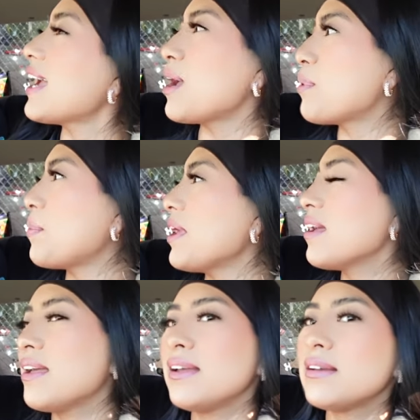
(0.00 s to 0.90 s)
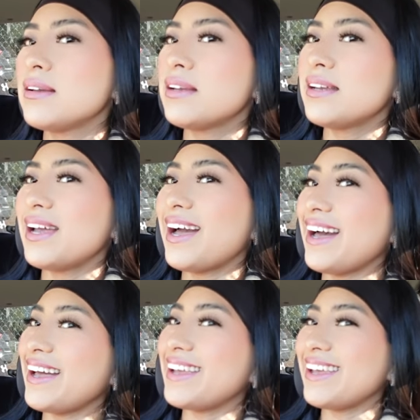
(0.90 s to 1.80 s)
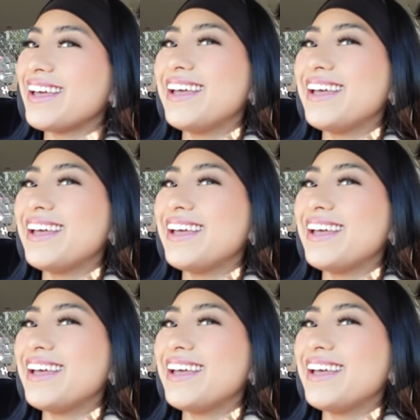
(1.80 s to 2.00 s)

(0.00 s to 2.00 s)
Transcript: Say hi, puppy. Hi. Hi.